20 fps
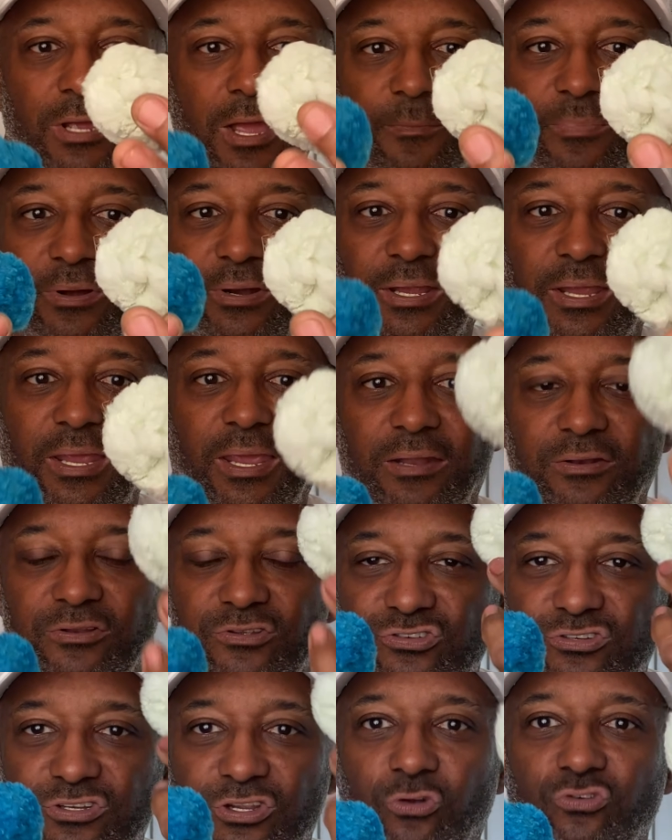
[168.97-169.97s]
But again,
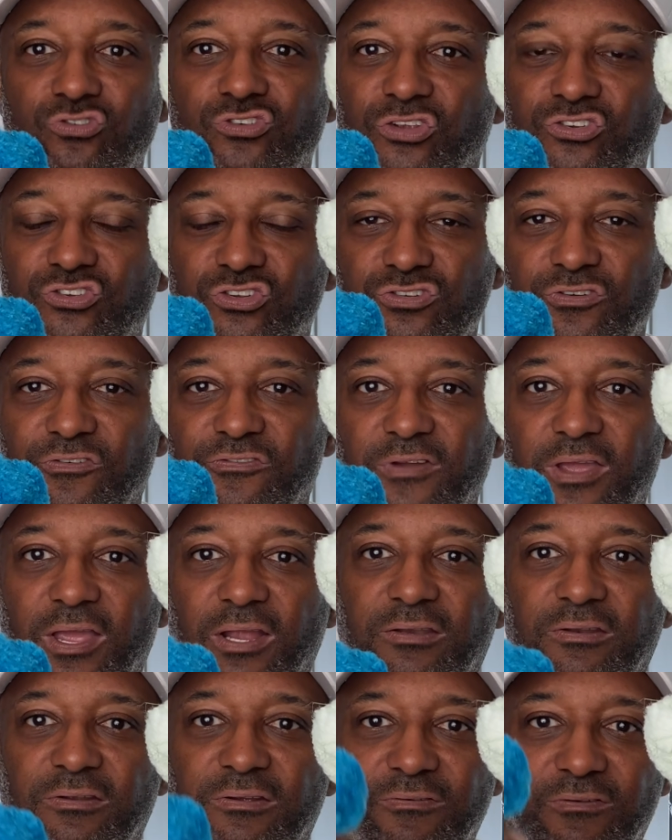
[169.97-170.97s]
still just as
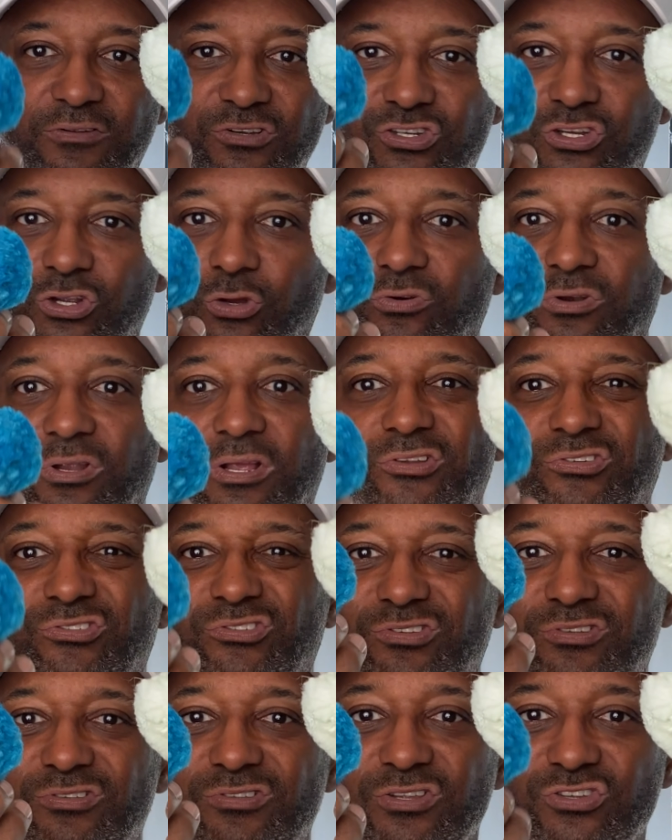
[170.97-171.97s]
effective and still
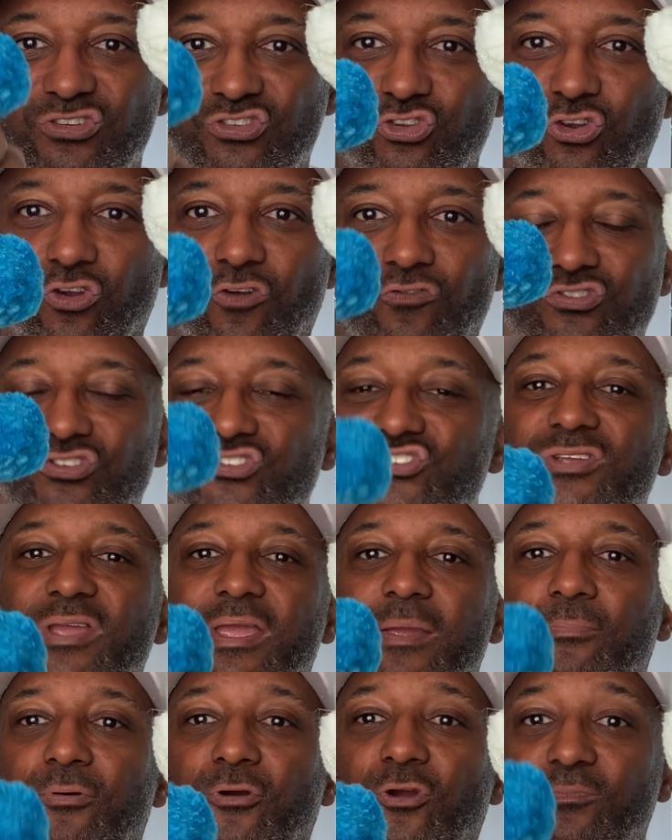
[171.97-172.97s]
does and serves the
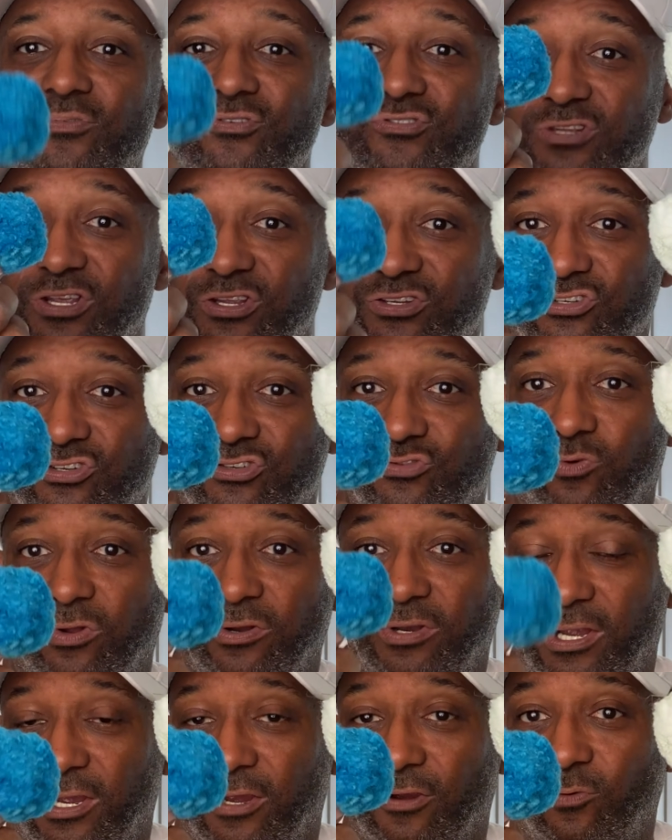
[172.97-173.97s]
same purpose as this one
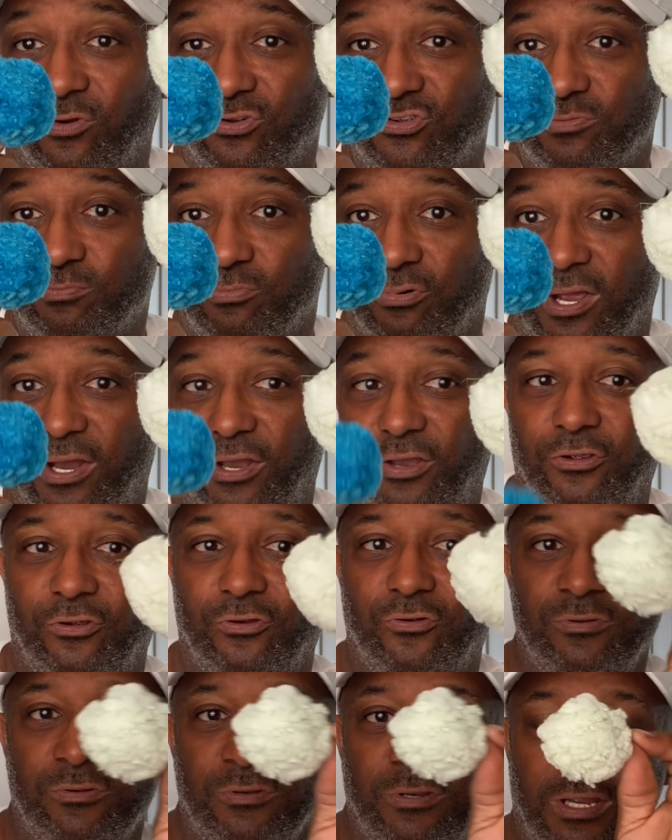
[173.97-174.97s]
here, which is brand
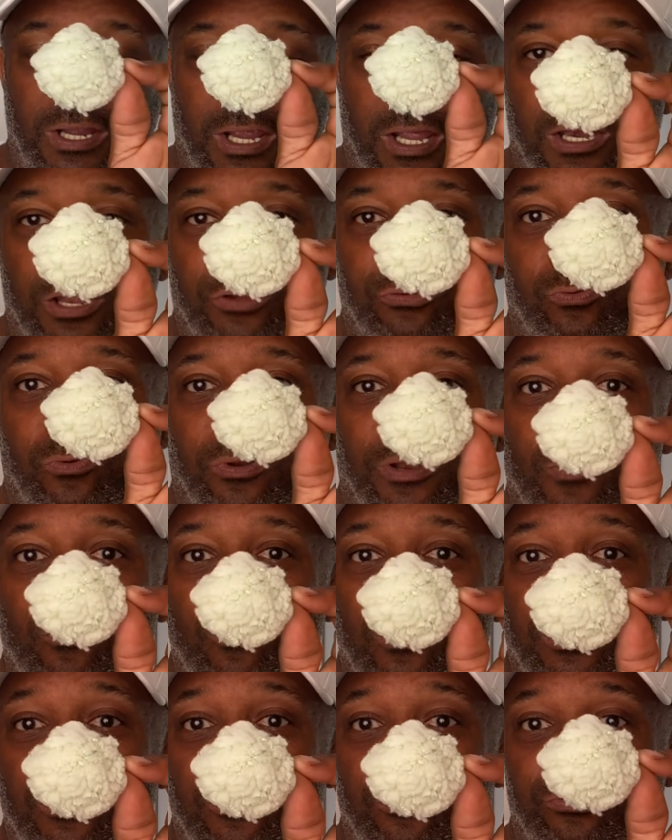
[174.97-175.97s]
new, and this one that
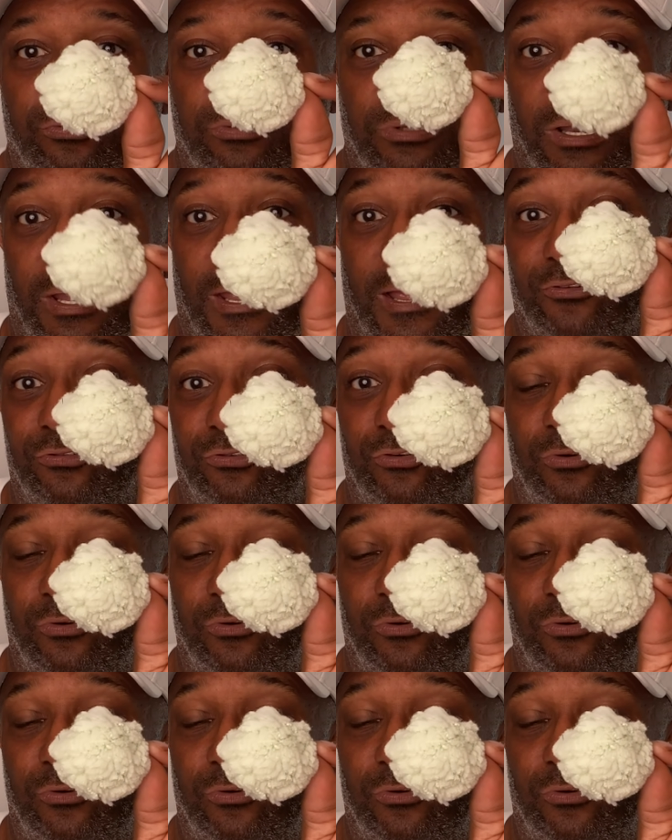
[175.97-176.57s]
we used the last 2